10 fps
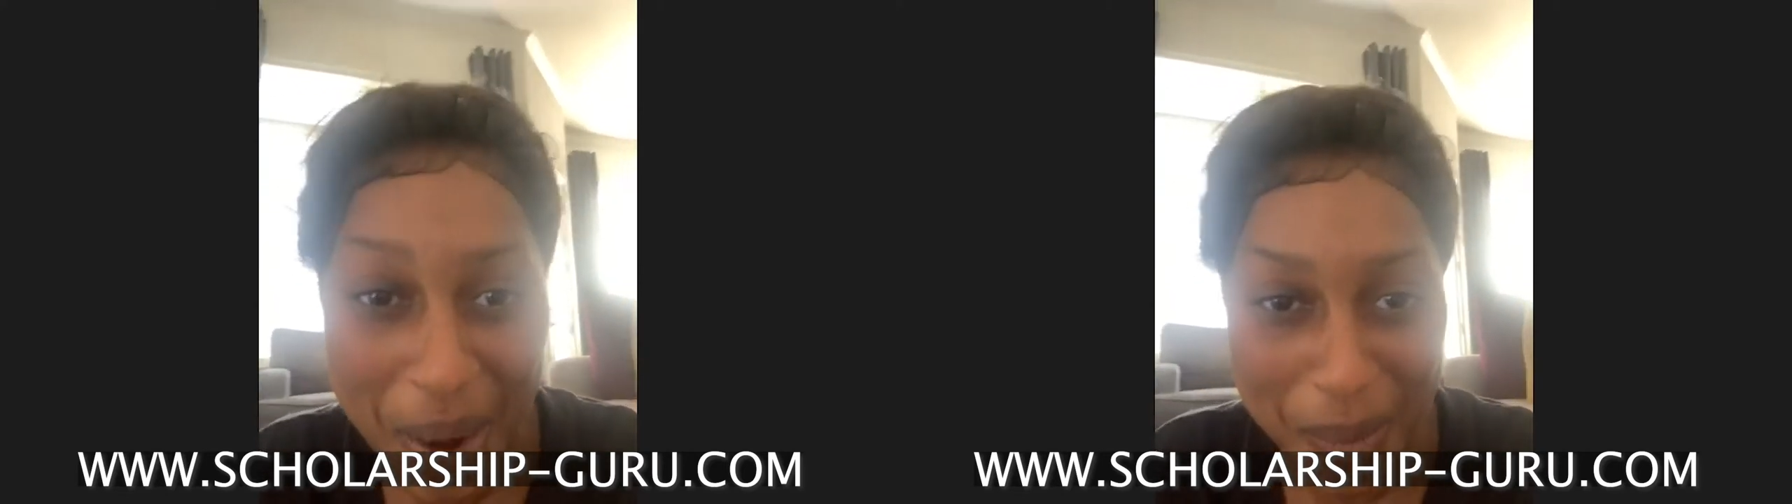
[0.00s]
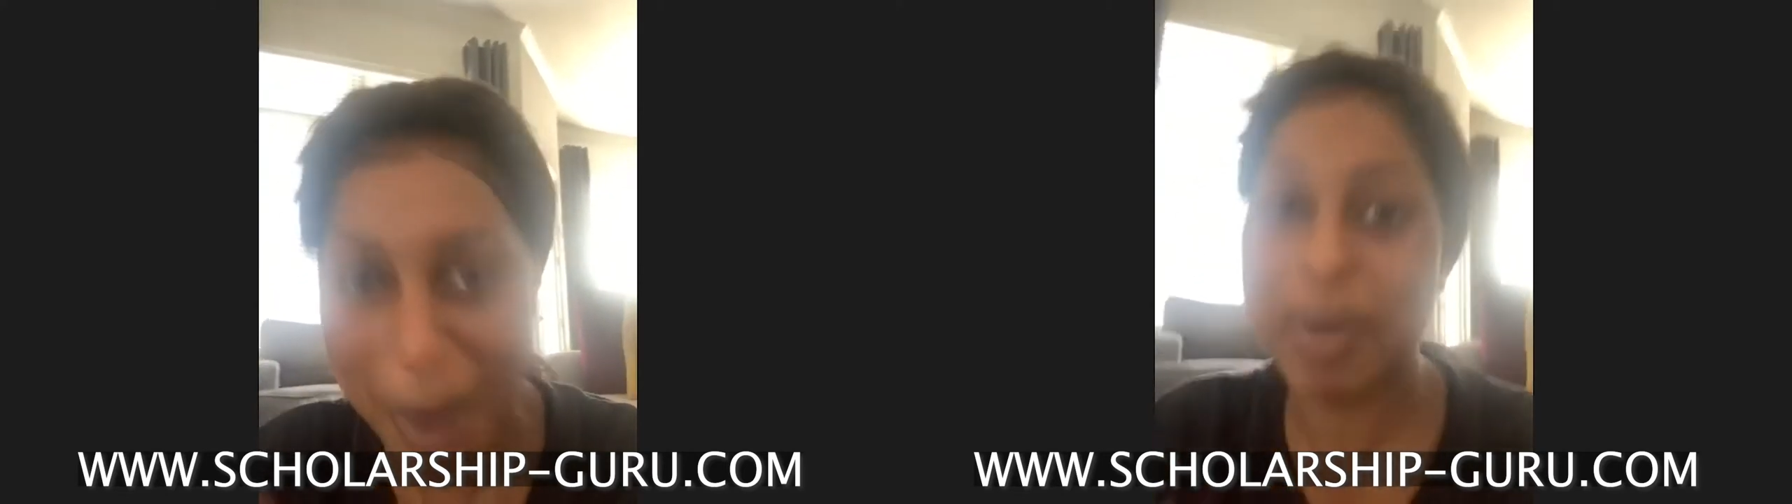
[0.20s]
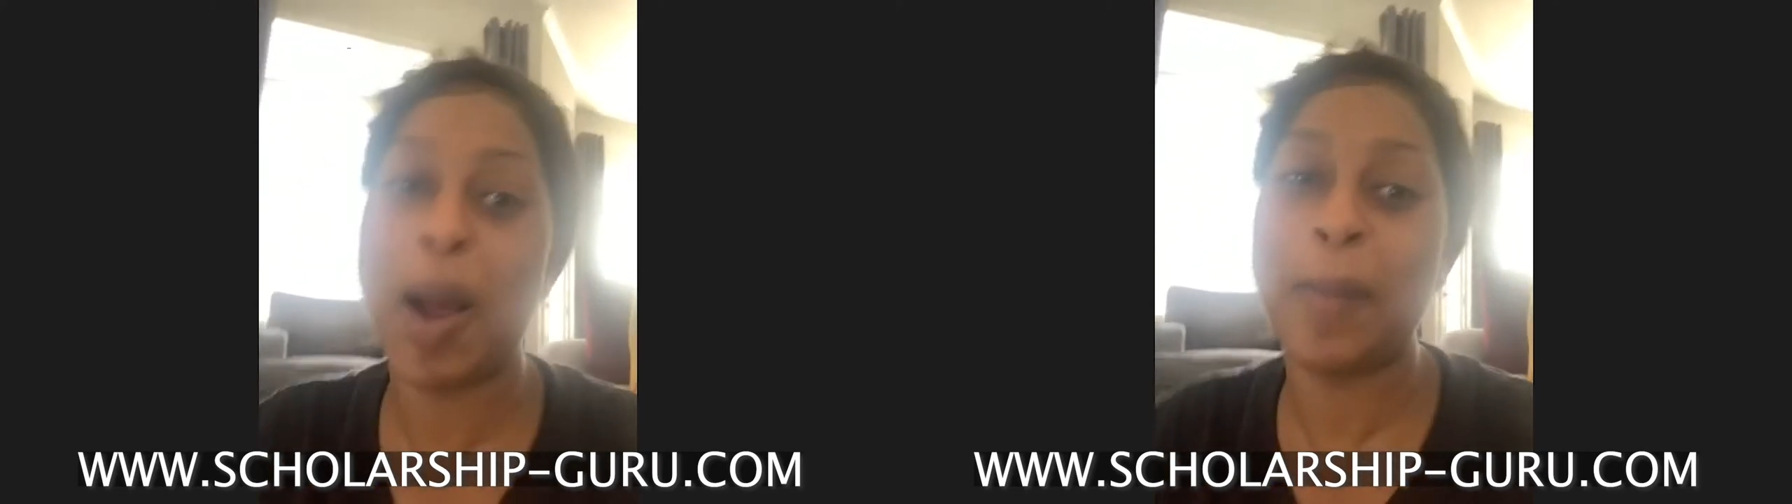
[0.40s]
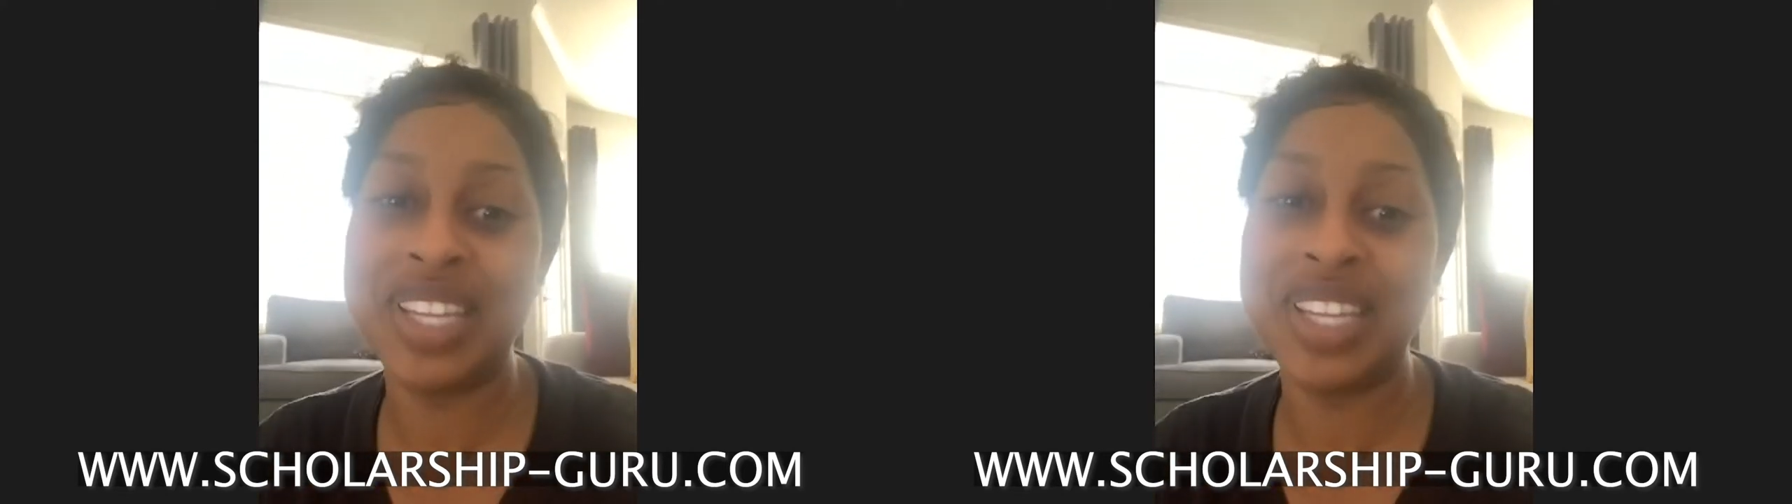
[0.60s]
rip it open